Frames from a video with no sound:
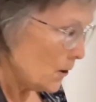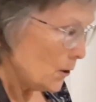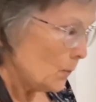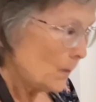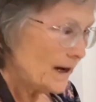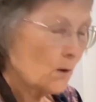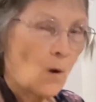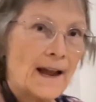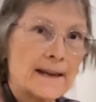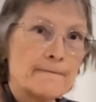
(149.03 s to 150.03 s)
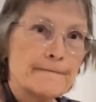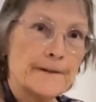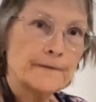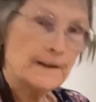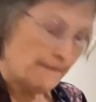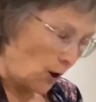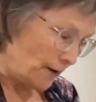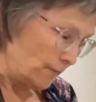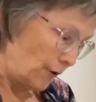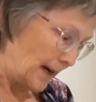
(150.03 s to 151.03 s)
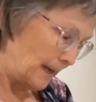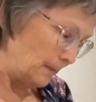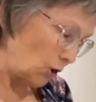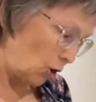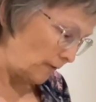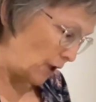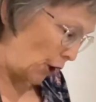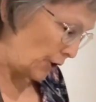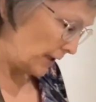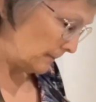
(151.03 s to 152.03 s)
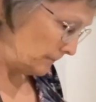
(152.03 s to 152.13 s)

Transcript: we're going to weigh in 55 grams of yogurt.